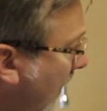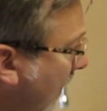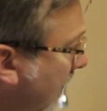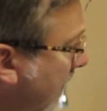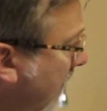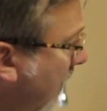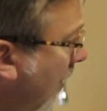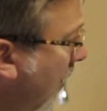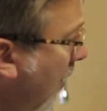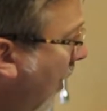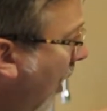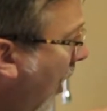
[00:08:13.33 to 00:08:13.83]

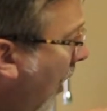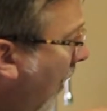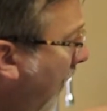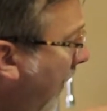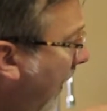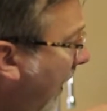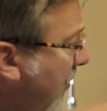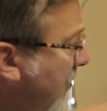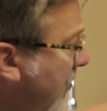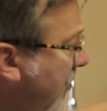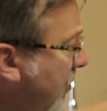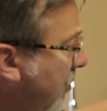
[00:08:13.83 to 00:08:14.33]
So
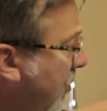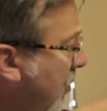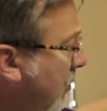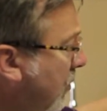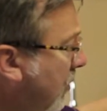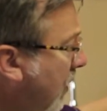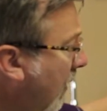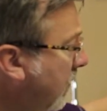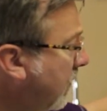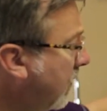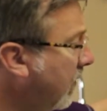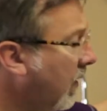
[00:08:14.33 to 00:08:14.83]
patients who
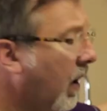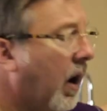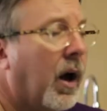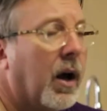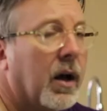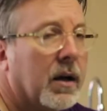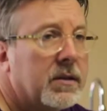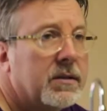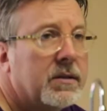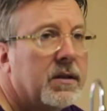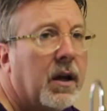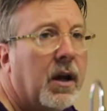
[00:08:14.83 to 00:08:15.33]
come to
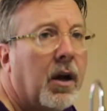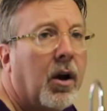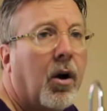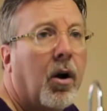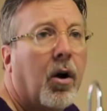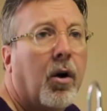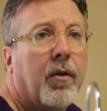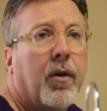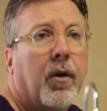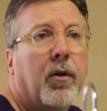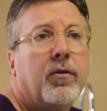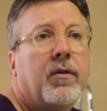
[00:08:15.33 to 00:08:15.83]
us
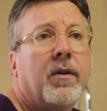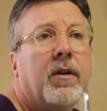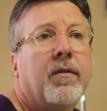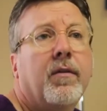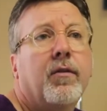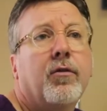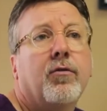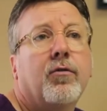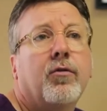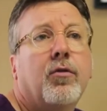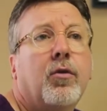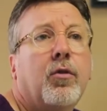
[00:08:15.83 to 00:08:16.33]
are those
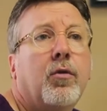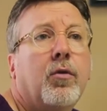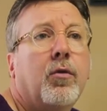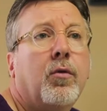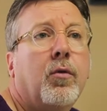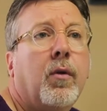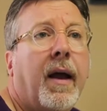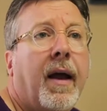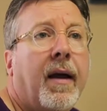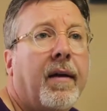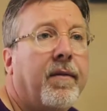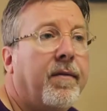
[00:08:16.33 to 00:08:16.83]
individuals
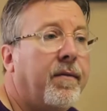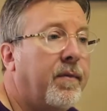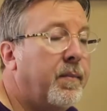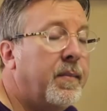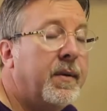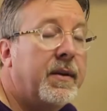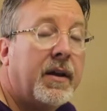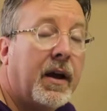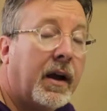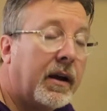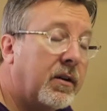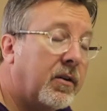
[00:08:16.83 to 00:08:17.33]
who have
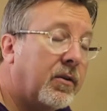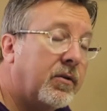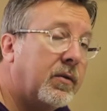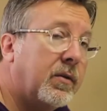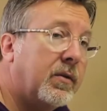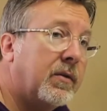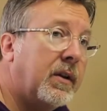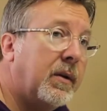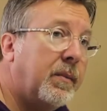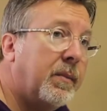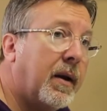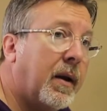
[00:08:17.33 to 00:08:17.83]
been diagnosed
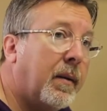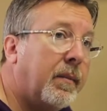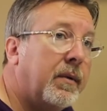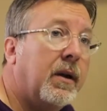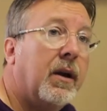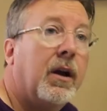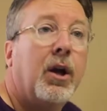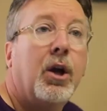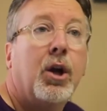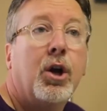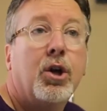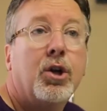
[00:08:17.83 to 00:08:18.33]
with sleep
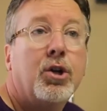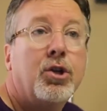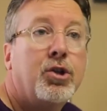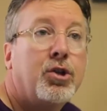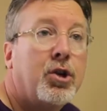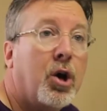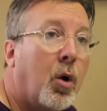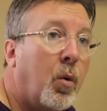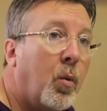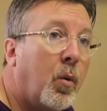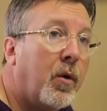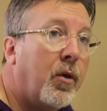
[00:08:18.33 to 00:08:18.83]
apnea,
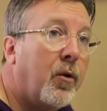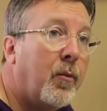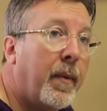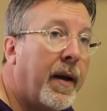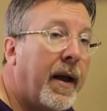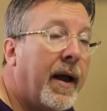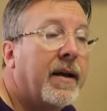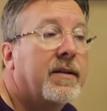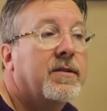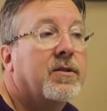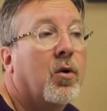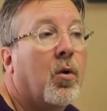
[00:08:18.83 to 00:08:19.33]
don't wear the
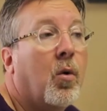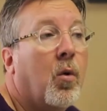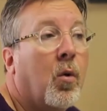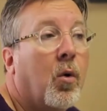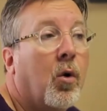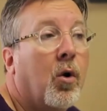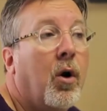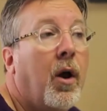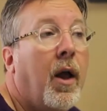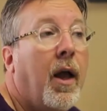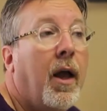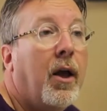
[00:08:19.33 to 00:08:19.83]
mask,
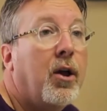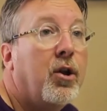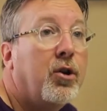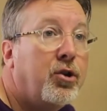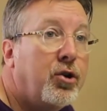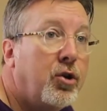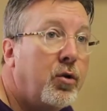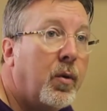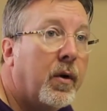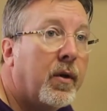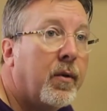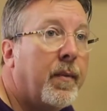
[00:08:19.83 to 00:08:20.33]
or
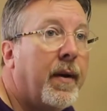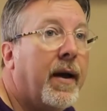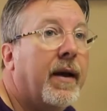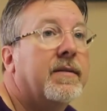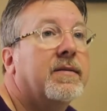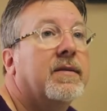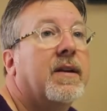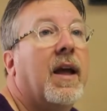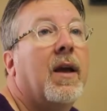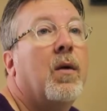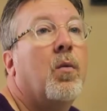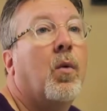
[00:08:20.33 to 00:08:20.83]
do wear the
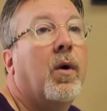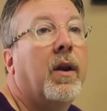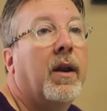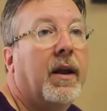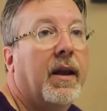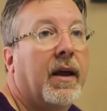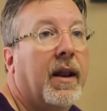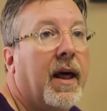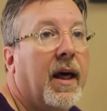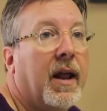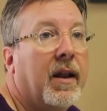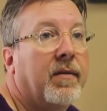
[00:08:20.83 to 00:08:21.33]
mask and want to
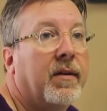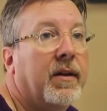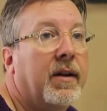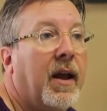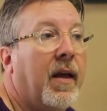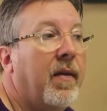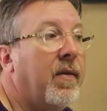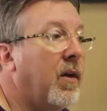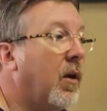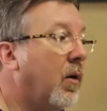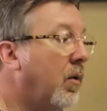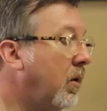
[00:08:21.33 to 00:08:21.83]
get out of it.
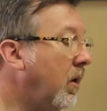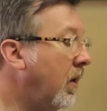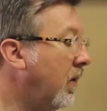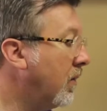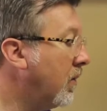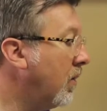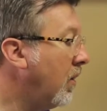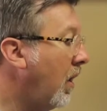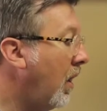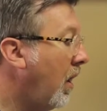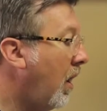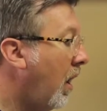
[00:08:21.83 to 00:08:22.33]
And the only
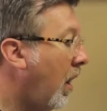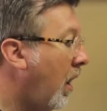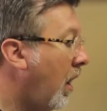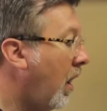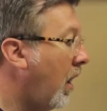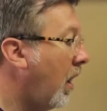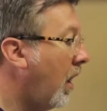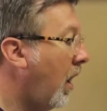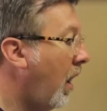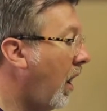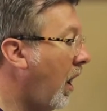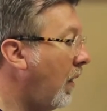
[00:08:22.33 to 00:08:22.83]
other
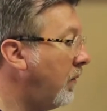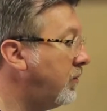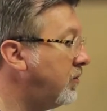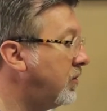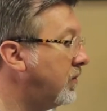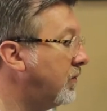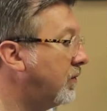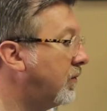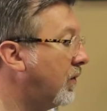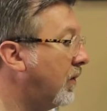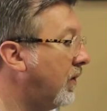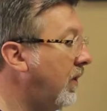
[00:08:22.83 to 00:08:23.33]

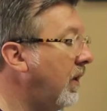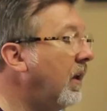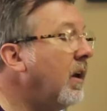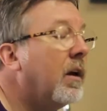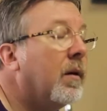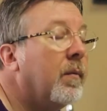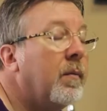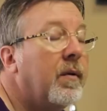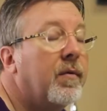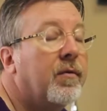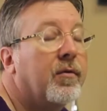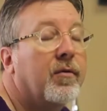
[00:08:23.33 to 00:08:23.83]
option for
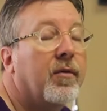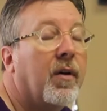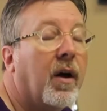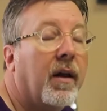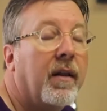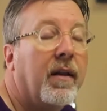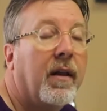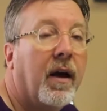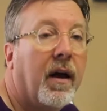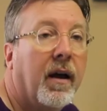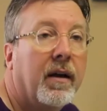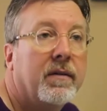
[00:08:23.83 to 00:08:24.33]
them, if they're not
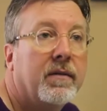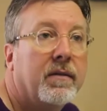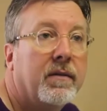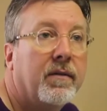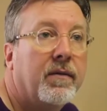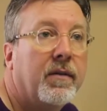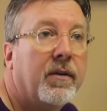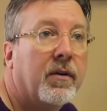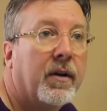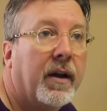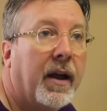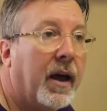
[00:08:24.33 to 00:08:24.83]
in the high
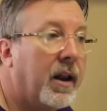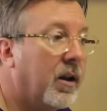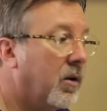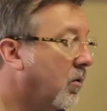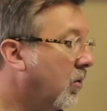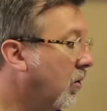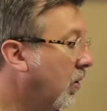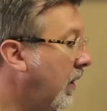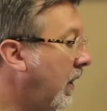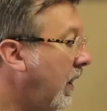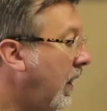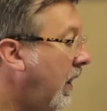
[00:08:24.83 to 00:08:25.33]
severe
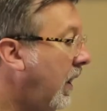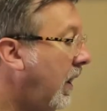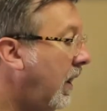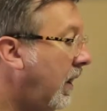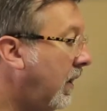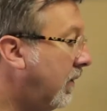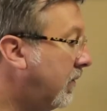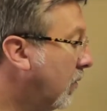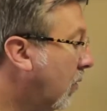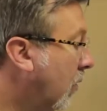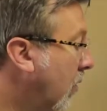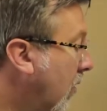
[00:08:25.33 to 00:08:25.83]
category,
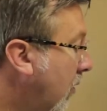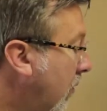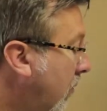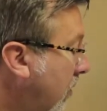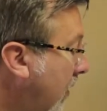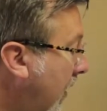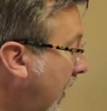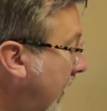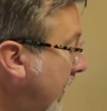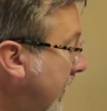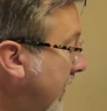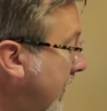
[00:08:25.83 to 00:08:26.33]
is oral
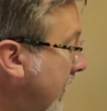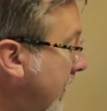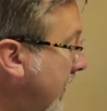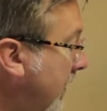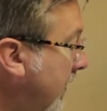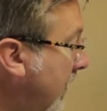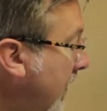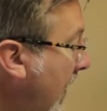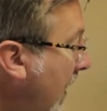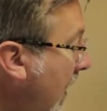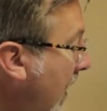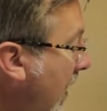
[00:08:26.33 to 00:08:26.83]

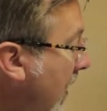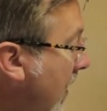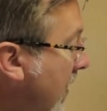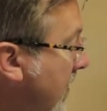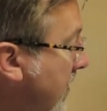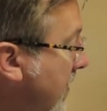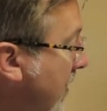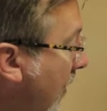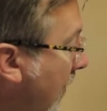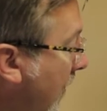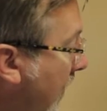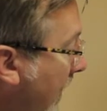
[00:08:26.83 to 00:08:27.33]
appliances.
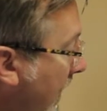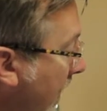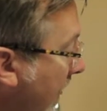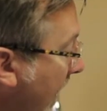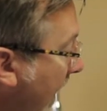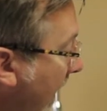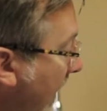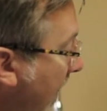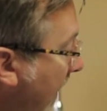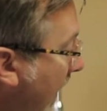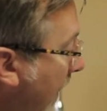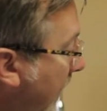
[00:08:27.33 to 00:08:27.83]
So
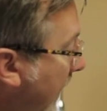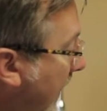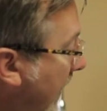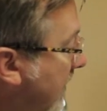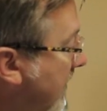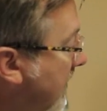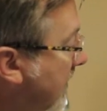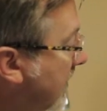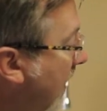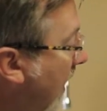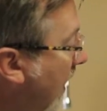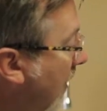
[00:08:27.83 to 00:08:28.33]
that
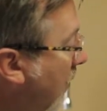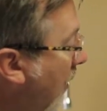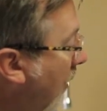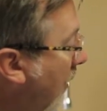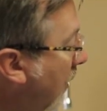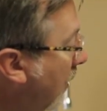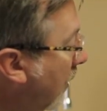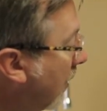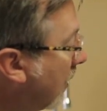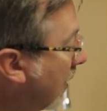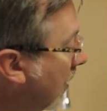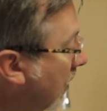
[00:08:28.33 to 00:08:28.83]
being said, what
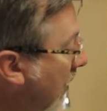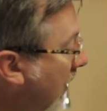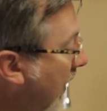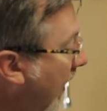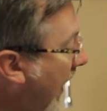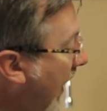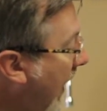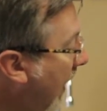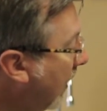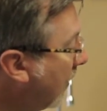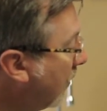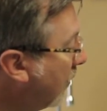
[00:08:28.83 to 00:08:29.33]
we want to
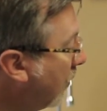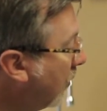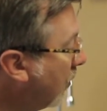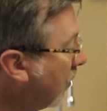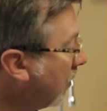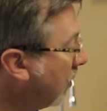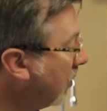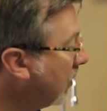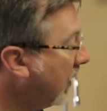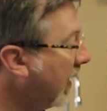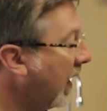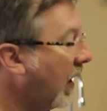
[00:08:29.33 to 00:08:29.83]
look at is
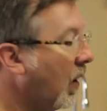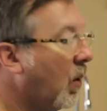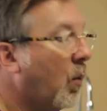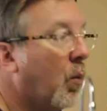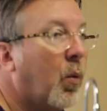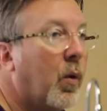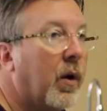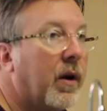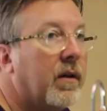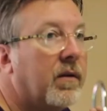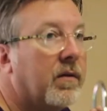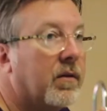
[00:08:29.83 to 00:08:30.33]

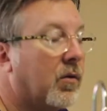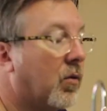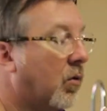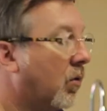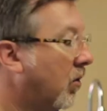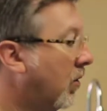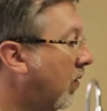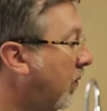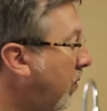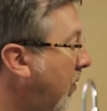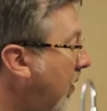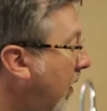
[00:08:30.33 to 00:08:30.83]
what is an
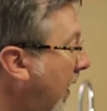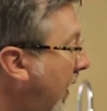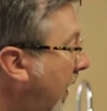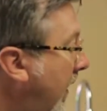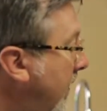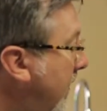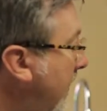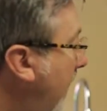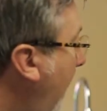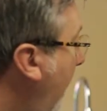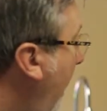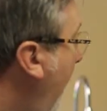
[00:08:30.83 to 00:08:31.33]
oral
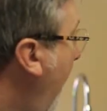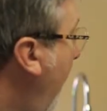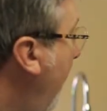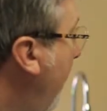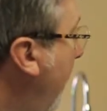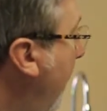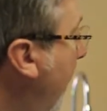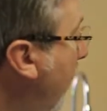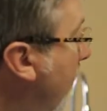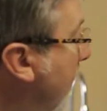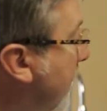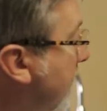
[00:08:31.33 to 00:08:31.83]
appliance.
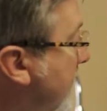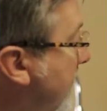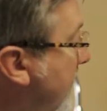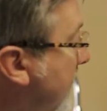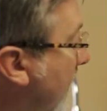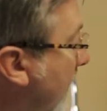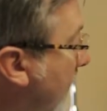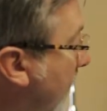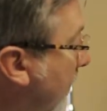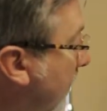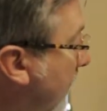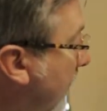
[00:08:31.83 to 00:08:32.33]
There are
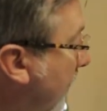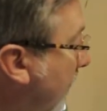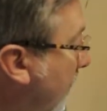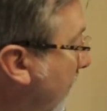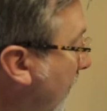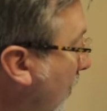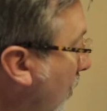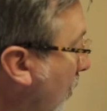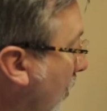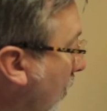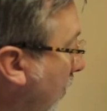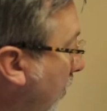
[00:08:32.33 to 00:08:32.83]
several
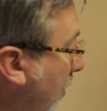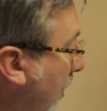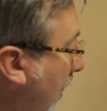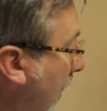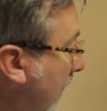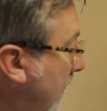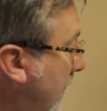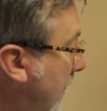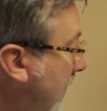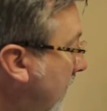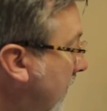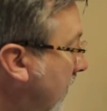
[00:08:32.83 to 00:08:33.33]
different oral
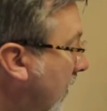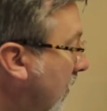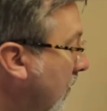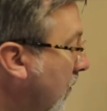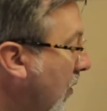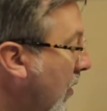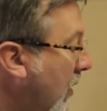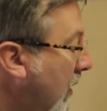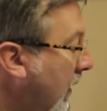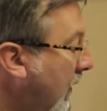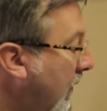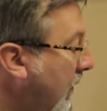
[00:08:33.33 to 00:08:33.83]
appliances on the
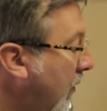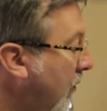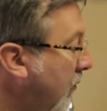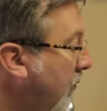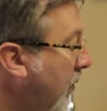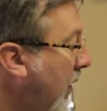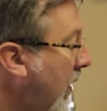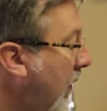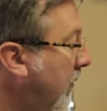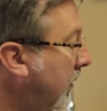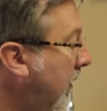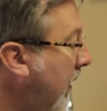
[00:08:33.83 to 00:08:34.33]
market. There's
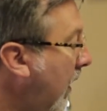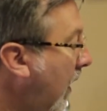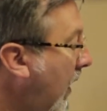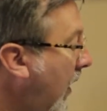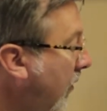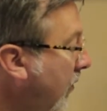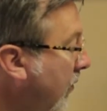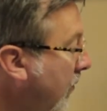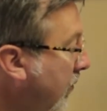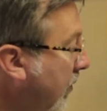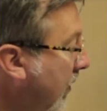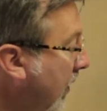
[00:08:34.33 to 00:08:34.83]
probably
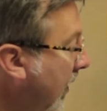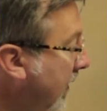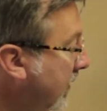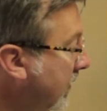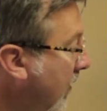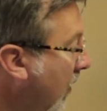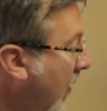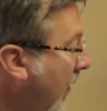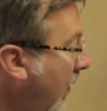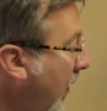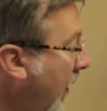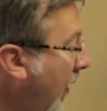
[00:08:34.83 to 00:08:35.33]
100
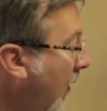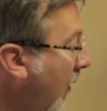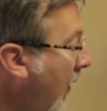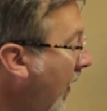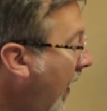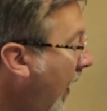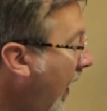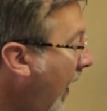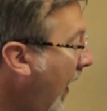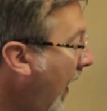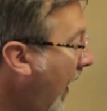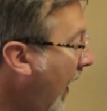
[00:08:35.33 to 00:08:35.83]
plus on
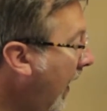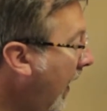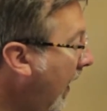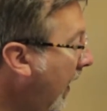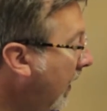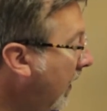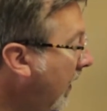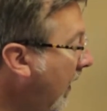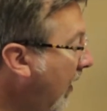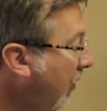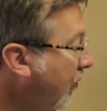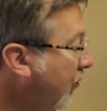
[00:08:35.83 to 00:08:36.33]
there,
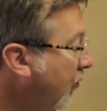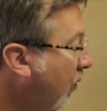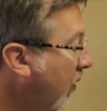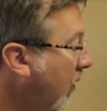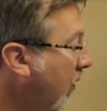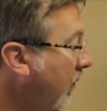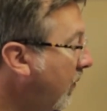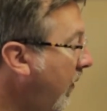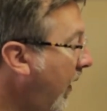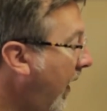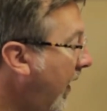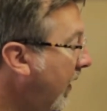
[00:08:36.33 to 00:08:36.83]
and each
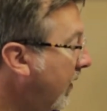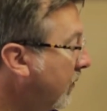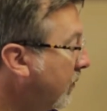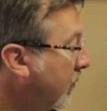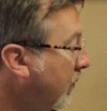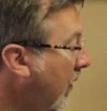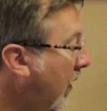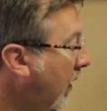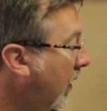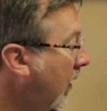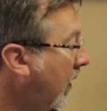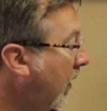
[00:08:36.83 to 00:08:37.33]
one of them
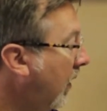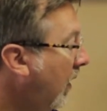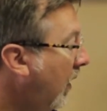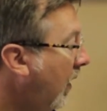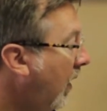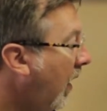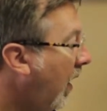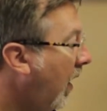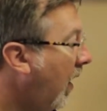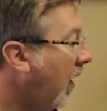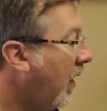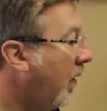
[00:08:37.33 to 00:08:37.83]

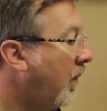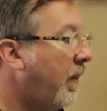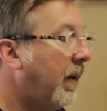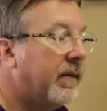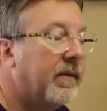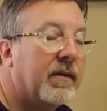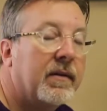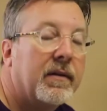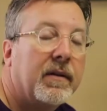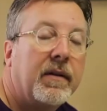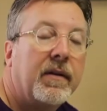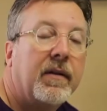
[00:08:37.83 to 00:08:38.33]
has
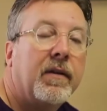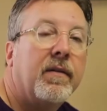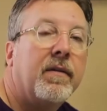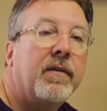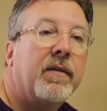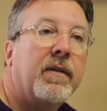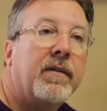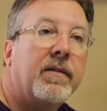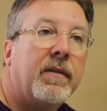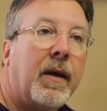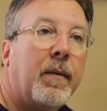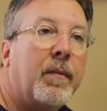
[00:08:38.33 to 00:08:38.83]
basically
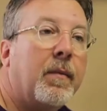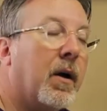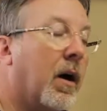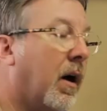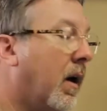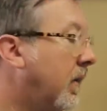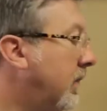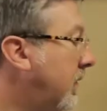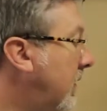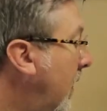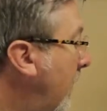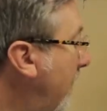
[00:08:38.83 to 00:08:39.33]
the same
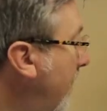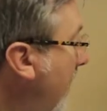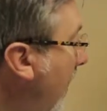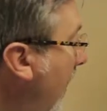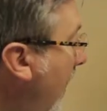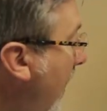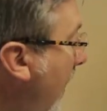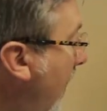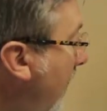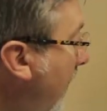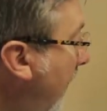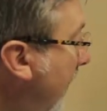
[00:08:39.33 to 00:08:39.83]
concept.
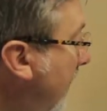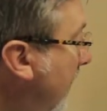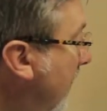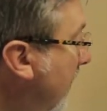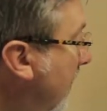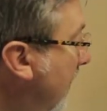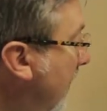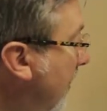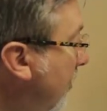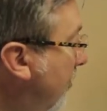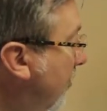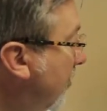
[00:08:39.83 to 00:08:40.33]
It
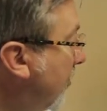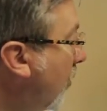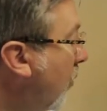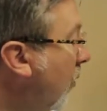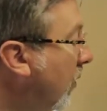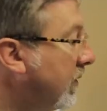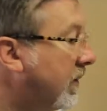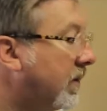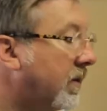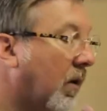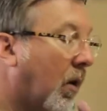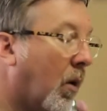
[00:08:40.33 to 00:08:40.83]
basically just
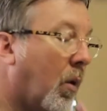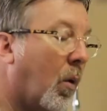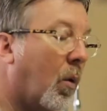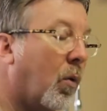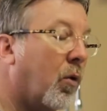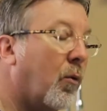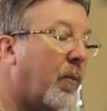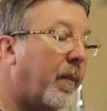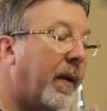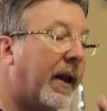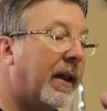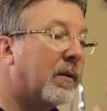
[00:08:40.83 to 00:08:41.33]
wants to hold
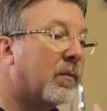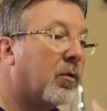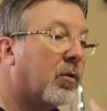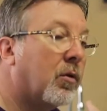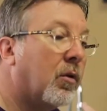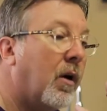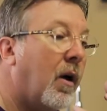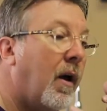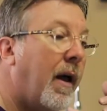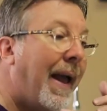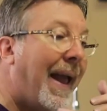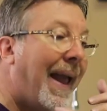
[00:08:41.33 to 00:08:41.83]
the
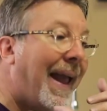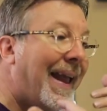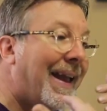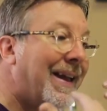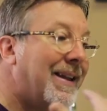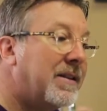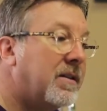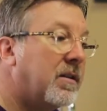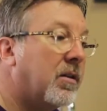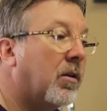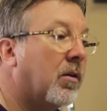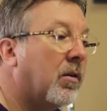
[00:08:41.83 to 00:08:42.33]
mandible
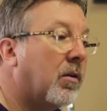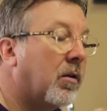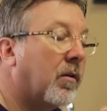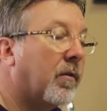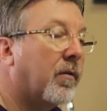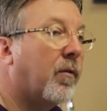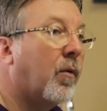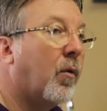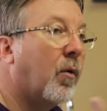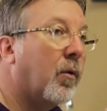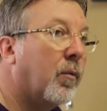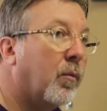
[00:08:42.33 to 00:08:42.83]
anterior
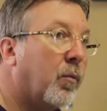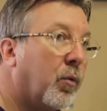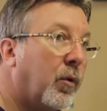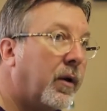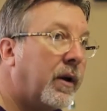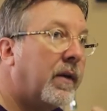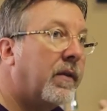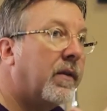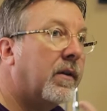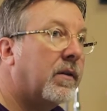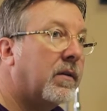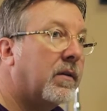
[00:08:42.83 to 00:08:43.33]
forward,
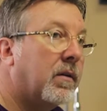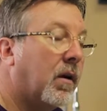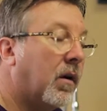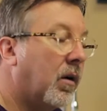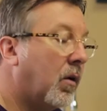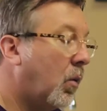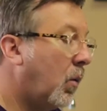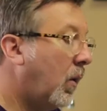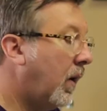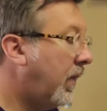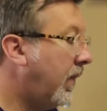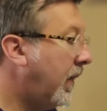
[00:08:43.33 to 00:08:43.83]
bringing the
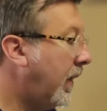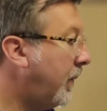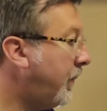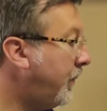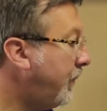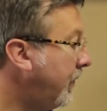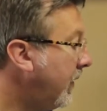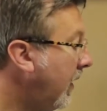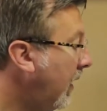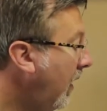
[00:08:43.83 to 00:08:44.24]
tongue with it.